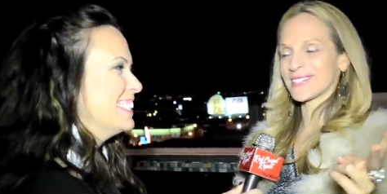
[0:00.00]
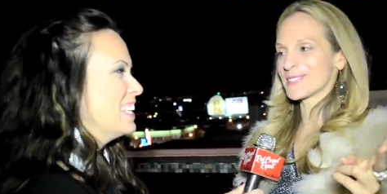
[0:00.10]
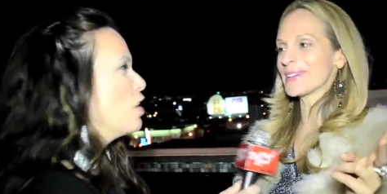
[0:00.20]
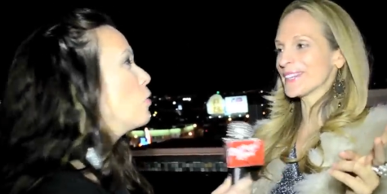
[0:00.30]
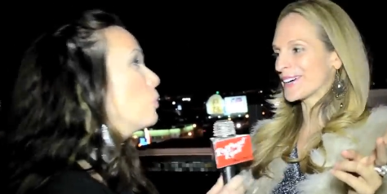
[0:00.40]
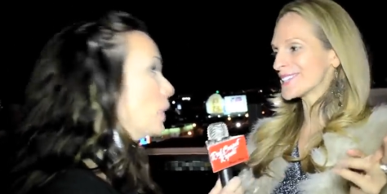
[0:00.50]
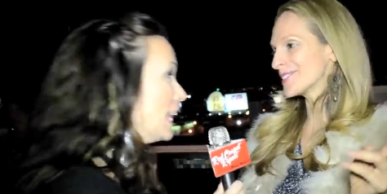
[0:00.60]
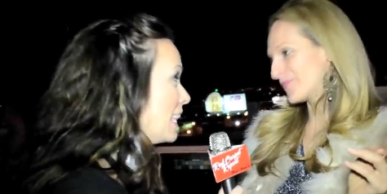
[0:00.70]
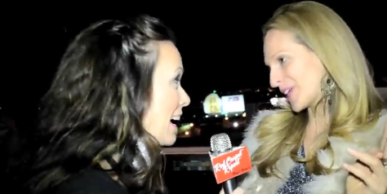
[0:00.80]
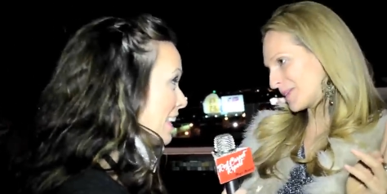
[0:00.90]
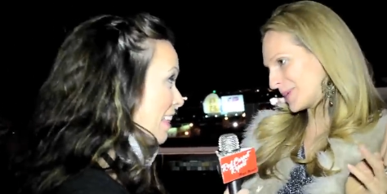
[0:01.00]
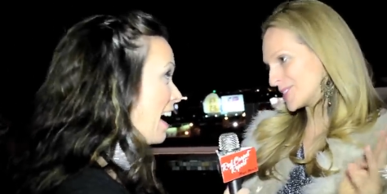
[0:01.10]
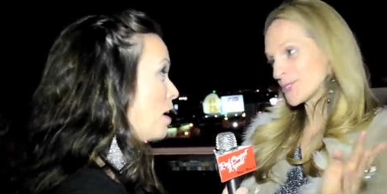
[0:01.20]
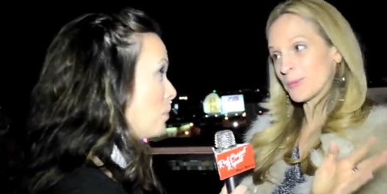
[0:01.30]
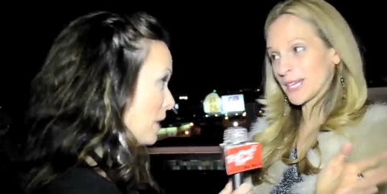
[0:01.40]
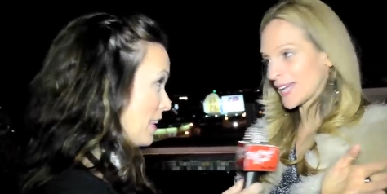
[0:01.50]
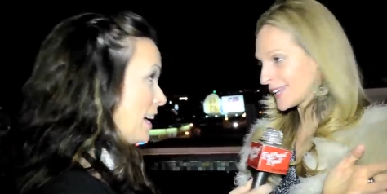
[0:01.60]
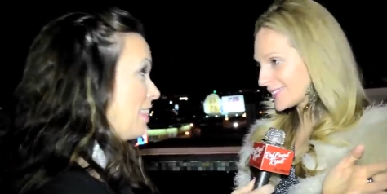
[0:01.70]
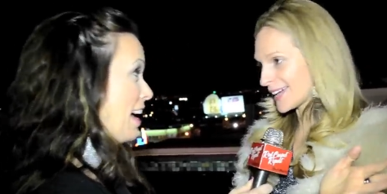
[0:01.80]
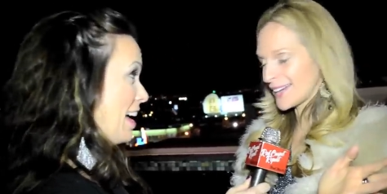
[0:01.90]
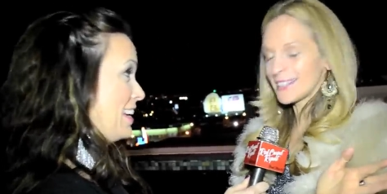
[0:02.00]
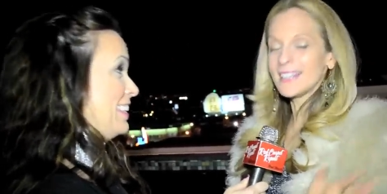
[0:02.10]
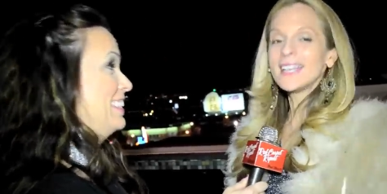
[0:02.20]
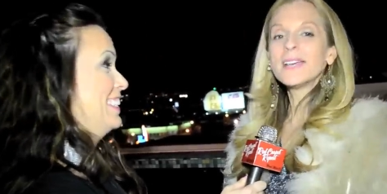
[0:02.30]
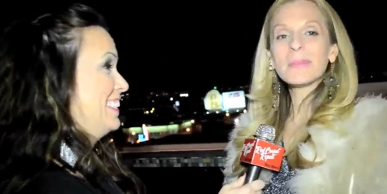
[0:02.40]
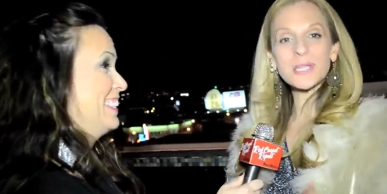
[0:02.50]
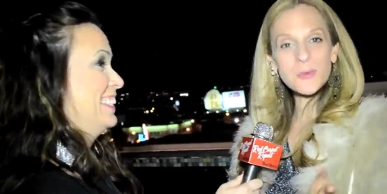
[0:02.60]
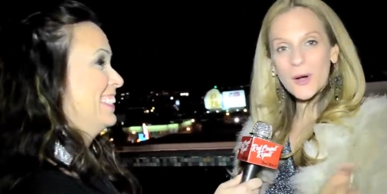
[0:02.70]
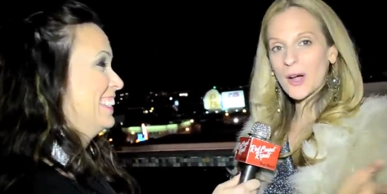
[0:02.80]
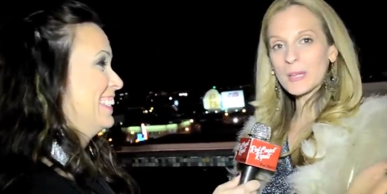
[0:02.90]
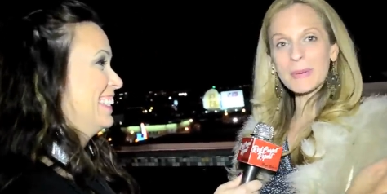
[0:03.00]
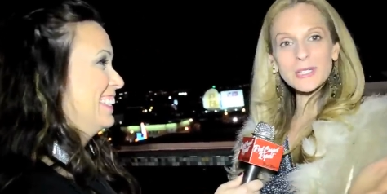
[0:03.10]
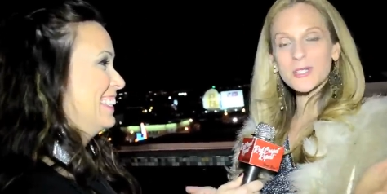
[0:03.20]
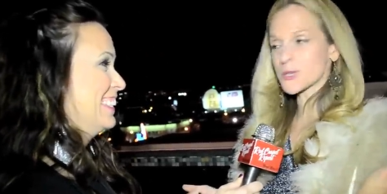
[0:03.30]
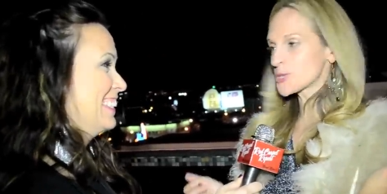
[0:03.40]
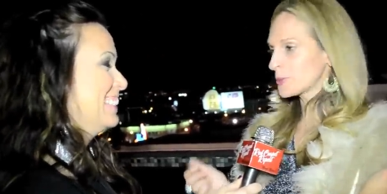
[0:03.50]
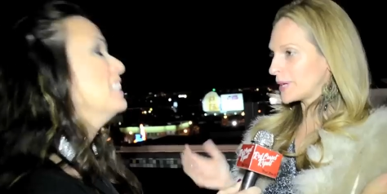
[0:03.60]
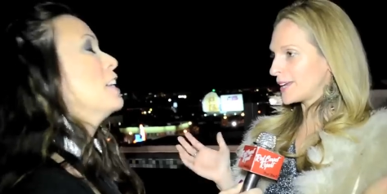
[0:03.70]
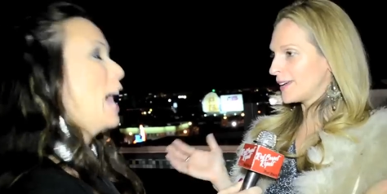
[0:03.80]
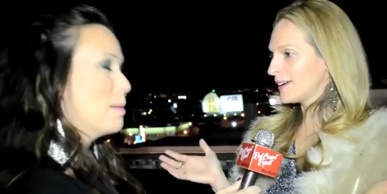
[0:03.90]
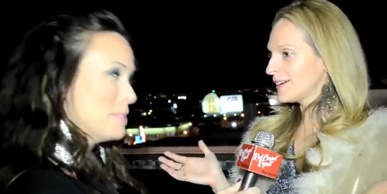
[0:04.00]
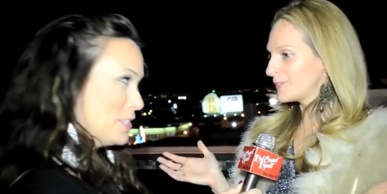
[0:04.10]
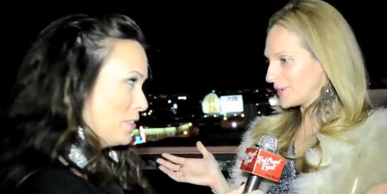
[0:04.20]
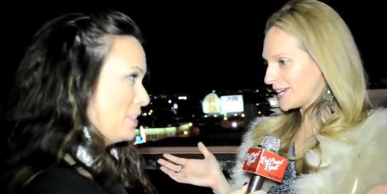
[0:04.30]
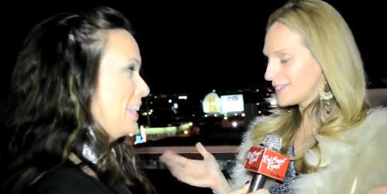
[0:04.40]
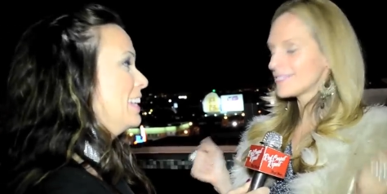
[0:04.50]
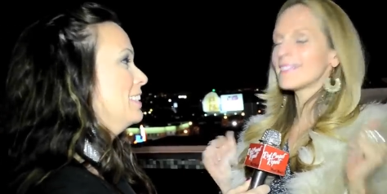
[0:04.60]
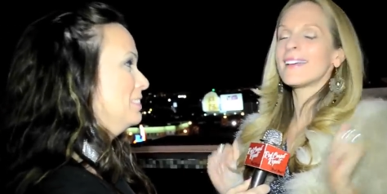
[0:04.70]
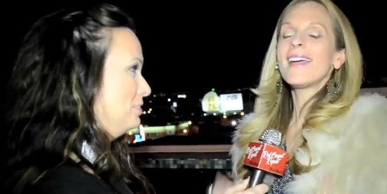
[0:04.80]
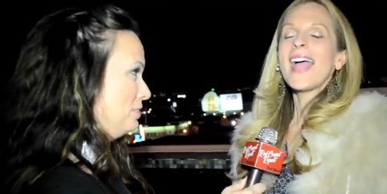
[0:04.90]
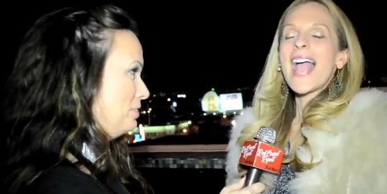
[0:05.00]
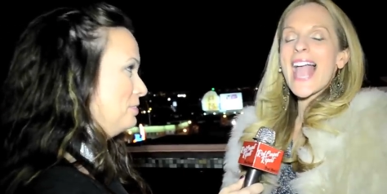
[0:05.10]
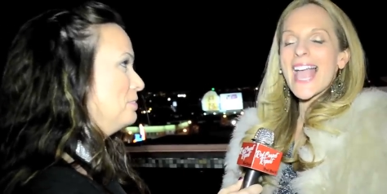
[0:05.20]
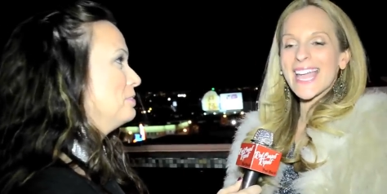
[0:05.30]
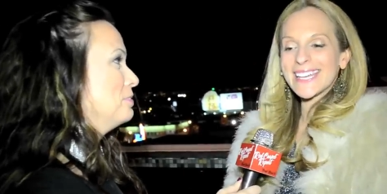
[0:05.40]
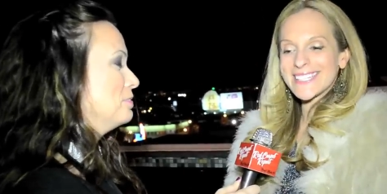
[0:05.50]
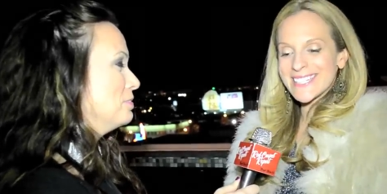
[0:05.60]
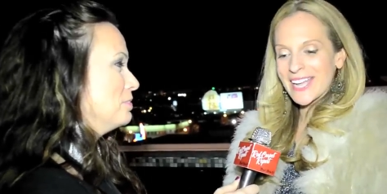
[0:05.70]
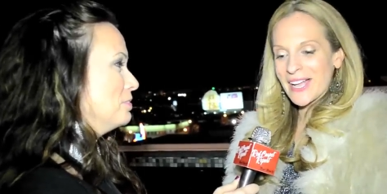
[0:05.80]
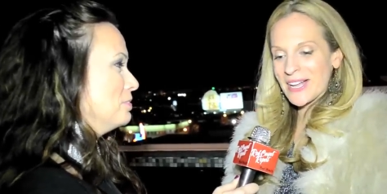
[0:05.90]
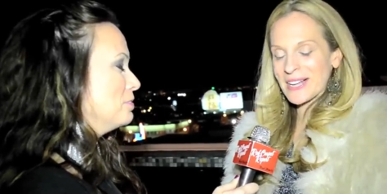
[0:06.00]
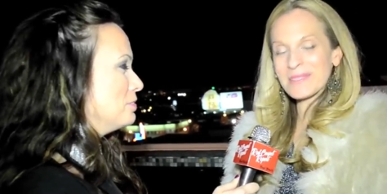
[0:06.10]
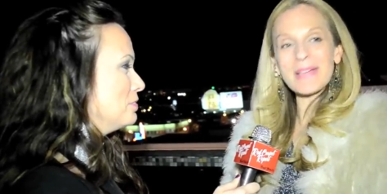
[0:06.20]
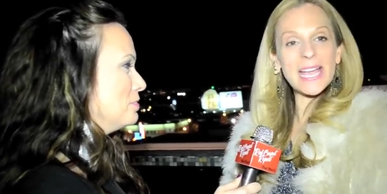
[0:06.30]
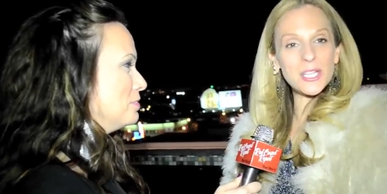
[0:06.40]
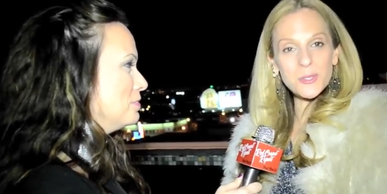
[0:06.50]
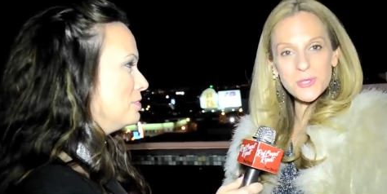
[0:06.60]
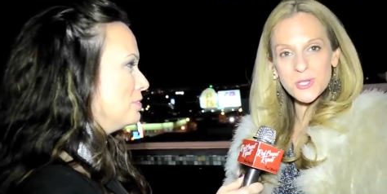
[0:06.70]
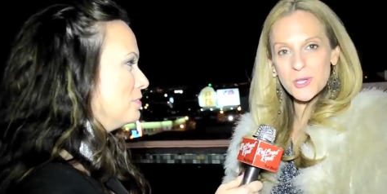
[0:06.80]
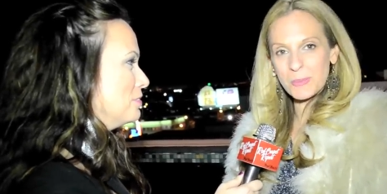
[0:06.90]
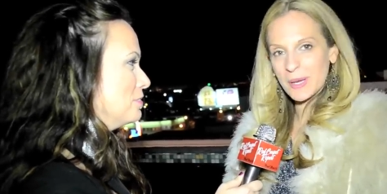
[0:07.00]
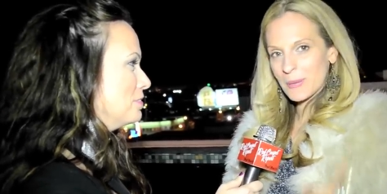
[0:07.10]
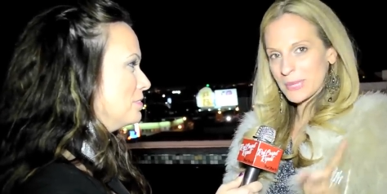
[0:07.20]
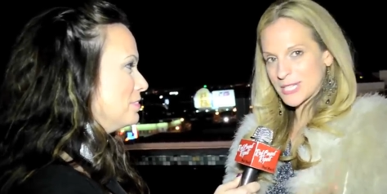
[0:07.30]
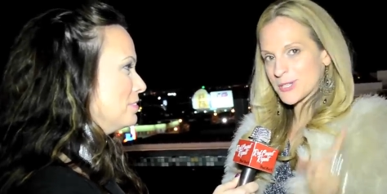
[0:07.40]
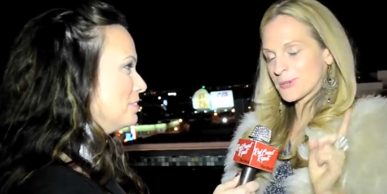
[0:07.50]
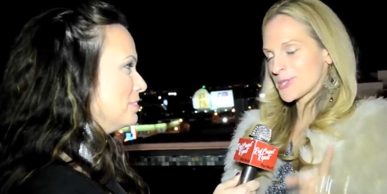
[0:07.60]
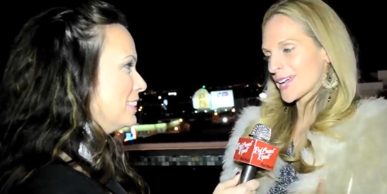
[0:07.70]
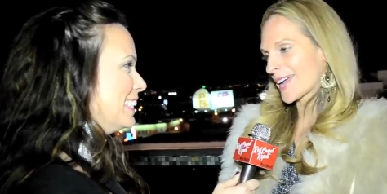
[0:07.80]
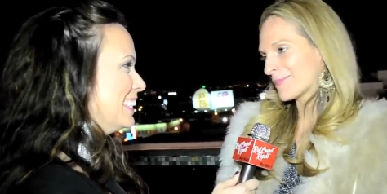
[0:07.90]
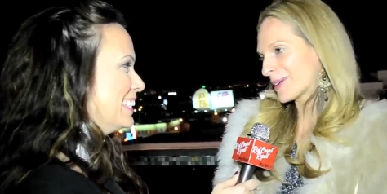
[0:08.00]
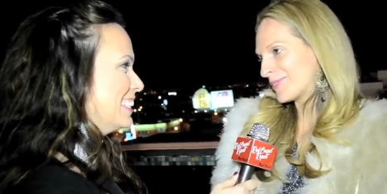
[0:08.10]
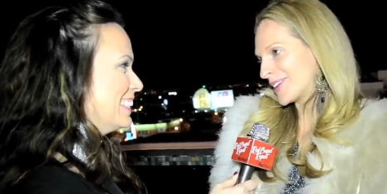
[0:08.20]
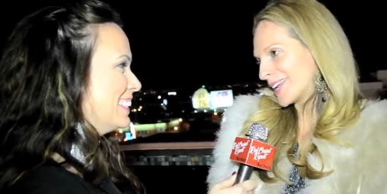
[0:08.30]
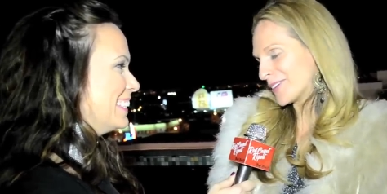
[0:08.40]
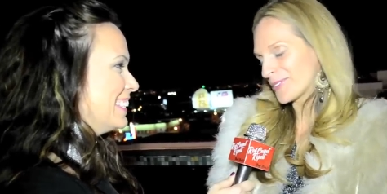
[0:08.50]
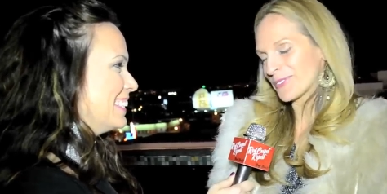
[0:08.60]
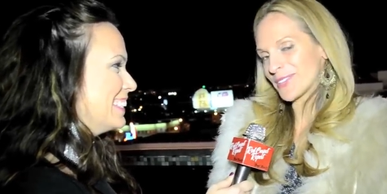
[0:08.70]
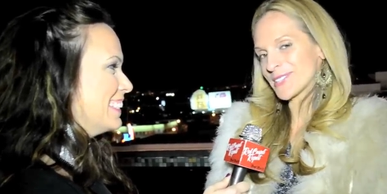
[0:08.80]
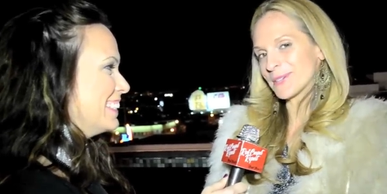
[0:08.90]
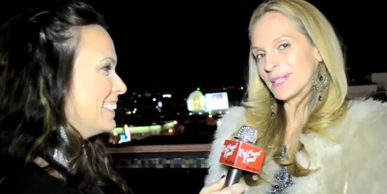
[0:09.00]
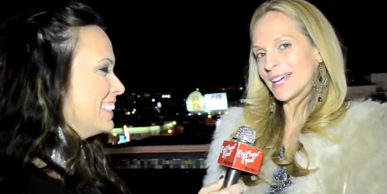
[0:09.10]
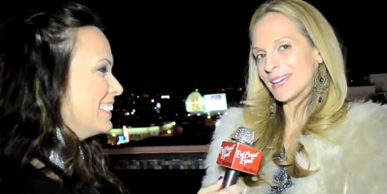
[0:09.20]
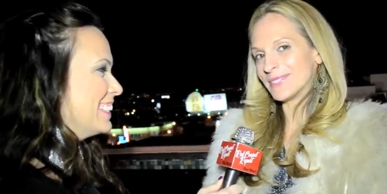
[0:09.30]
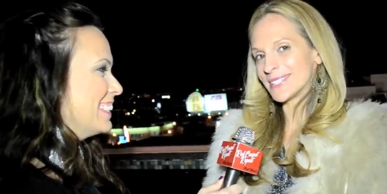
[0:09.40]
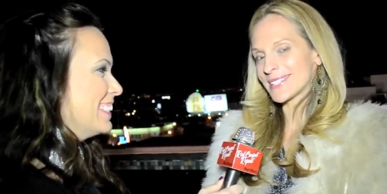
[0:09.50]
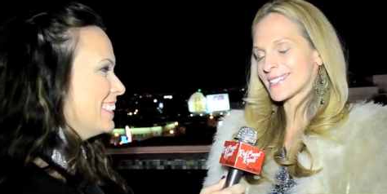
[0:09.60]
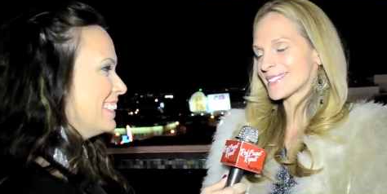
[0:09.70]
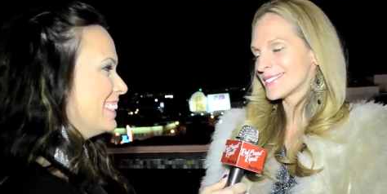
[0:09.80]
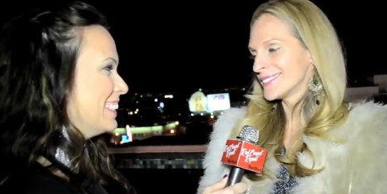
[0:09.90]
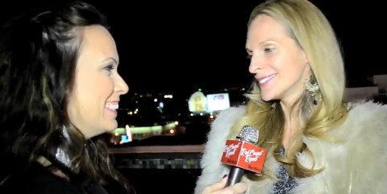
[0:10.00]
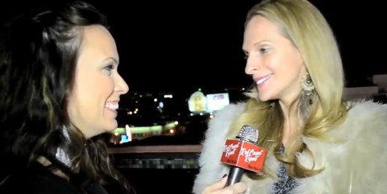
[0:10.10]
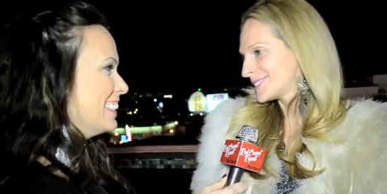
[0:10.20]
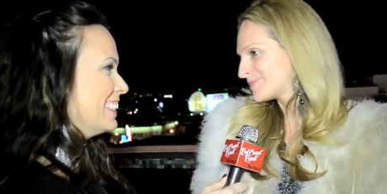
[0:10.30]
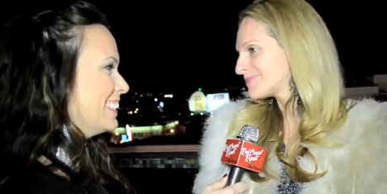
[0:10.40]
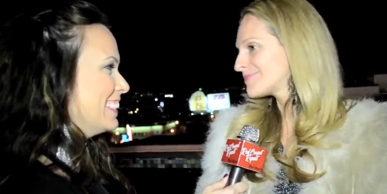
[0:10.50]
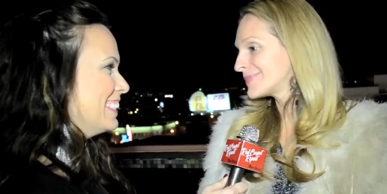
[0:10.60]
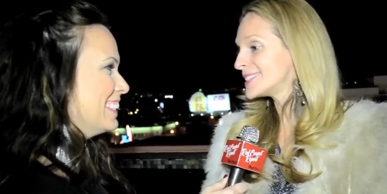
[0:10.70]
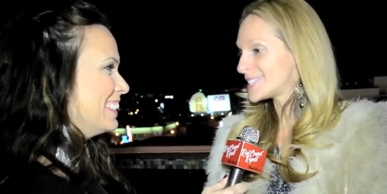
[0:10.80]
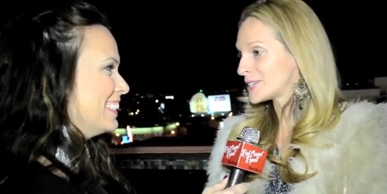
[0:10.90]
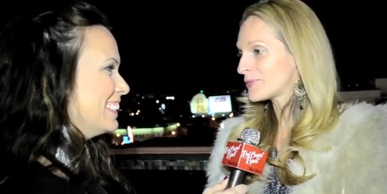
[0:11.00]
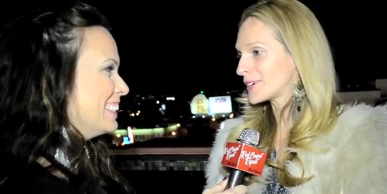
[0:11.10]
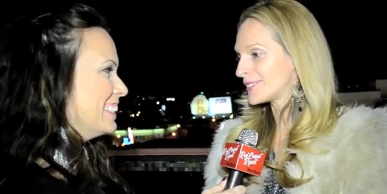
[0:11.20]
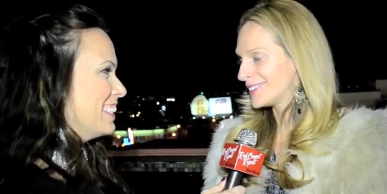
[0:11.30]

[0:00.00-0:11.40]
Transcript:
Speaker 1: Consuelo Costin. We like that. We, we, like that. that because we're all about social media, Absolutely. right? And um, and YouTube. Please go check out my video for Feel So Alive. It's it's different.